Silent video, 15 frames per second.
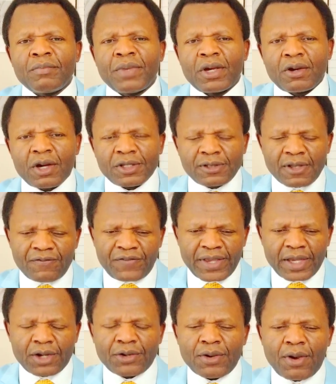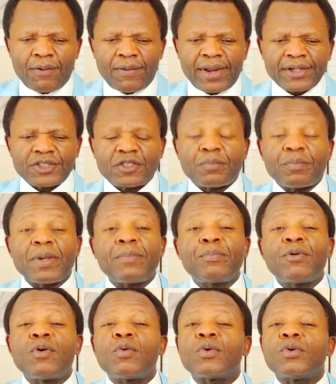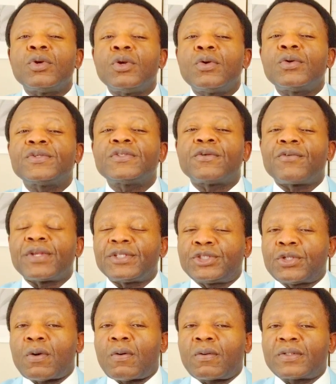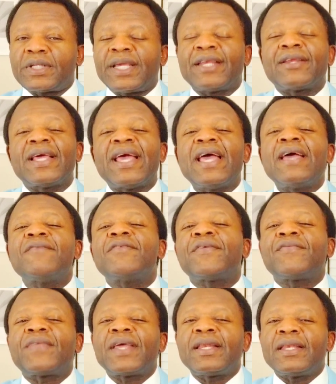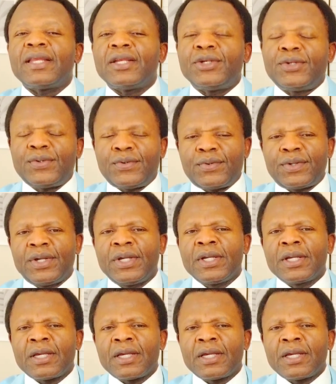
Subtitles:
Because of ignorance, people will lose results in everything they do.